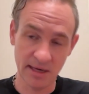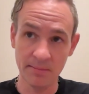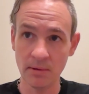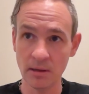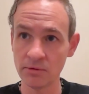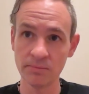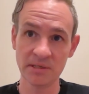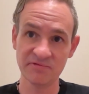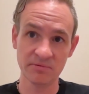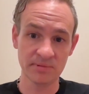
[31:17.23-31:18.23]
And I'm a little
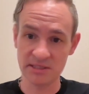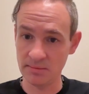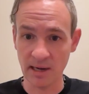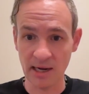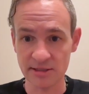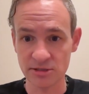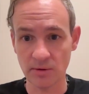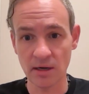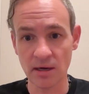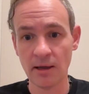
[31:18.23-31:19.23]
bit of a busybody,
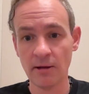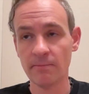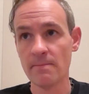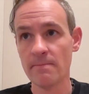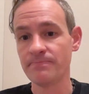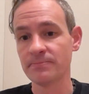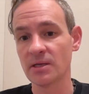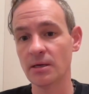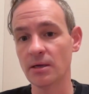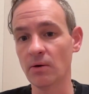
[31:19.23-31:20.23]
so
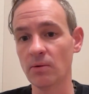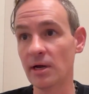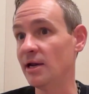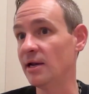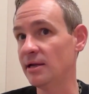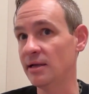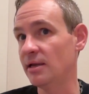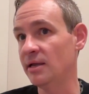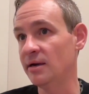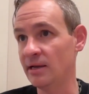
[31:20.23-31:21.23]
and it
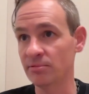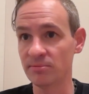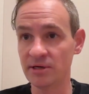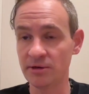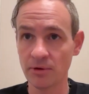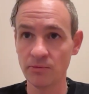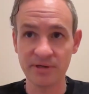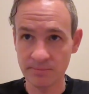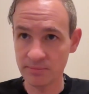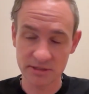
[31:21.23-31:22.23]
enabled me to grow
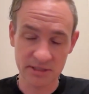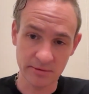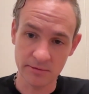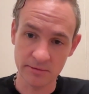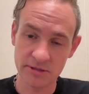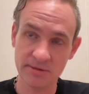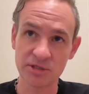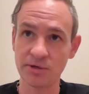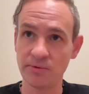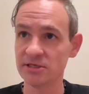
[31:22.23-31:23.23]
people skills,
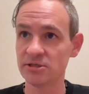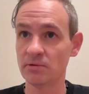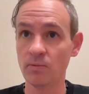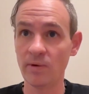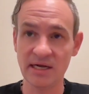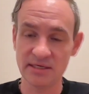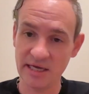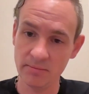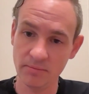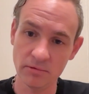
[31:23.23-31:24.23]
especially when I started waiting
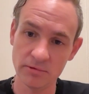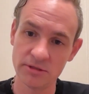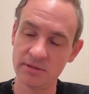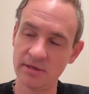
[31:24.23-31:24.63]
tables.